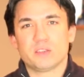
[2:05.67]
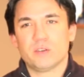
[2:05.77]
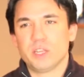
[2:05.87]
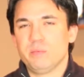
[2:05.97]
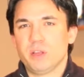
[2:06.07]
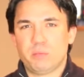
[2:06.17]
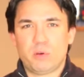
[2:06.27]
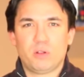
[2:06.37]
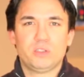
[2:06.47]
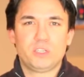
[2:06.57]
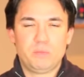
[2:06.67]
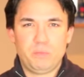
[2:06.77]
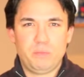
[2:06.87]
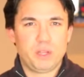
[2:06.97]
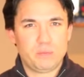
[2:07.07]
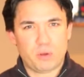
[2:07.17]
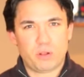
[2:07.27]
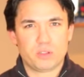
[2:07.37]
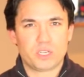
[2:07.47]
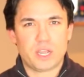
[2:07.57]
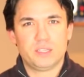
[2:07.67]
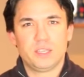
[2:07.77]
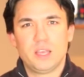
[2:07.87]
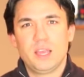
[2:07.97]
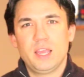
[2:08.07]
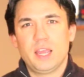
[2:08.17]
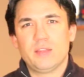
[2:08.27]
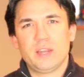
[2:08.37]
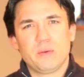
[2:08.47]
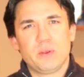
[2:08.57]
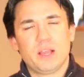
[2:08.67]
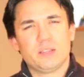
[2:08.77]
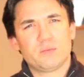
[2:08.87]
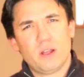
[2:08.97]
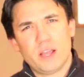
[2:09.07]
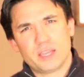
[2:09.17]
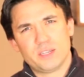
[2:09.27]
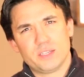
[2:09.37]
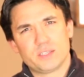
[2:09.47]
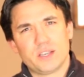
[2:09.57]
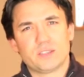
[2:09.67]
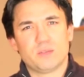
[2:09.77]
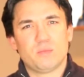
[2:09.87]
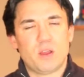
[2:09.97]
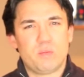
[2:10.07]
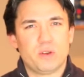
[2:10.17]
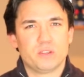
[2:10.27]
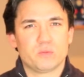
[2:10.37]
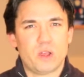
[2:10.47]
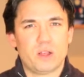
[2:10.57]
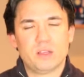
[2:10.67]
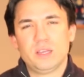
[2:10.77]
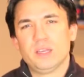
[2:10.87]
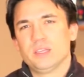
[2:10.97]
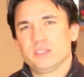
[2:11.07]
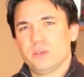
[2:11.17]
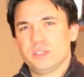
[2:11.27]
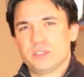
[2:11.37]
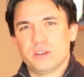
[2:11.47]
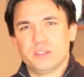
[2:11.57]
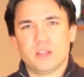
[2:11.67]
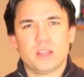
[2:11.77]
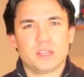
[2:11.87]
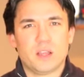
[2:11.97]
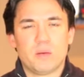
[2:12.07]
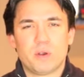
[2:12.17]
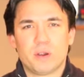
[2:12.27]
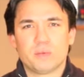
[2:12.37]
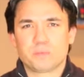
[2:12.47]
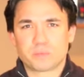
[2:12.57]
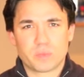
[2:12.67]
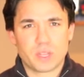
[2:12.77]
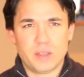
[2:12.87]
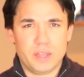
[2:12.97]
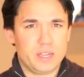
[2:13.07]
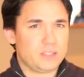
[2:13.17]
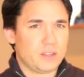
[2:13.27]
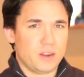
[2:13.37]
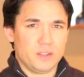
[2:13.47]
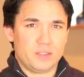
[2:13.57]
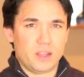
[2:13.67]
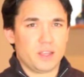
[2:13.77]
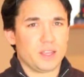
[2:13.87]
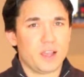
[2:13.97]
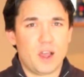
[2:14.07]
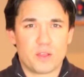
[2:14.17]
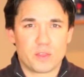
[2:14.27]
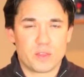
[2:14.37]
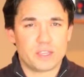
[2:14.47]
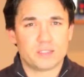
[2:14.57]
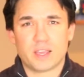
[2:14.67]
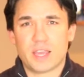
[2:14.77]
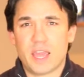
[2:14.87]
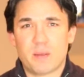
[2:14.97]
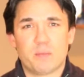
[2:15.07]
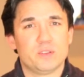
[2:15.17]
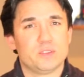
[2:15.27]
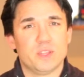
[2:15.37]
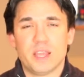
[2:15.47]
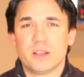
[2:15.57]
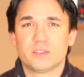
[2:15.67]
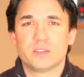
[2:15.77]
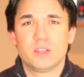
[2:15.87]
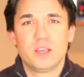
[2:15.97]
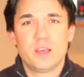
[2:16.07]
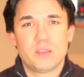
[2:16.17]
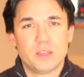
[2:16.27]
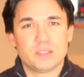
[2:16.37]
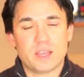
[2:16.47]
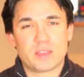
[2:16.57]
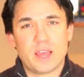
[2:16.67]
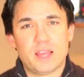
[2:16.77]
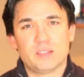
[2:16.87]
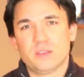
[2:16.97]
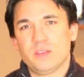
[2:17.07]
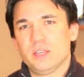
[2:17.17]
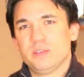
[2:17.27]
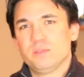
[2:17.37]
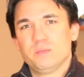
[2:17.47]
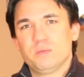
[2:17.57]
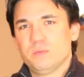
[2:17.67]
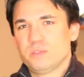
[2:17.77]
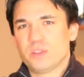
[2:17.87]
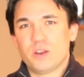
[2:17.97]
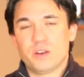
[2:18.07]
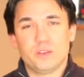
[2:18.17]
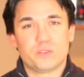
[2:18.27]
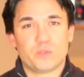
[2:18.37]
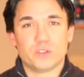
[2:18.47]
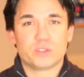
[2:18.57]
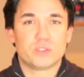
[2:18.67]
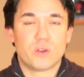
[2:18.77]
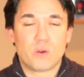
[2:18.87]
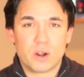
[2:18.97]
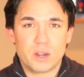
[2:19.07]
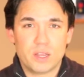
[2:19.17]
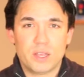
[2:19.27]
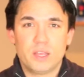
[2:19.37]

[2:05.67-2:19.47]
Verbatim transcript: So he built pole, build pole sheds and then he realized, well, I could just sell some lumber as well. So he started selling lumber and then he started selling other things like hammers, nails, things like that. So then he started this for a store.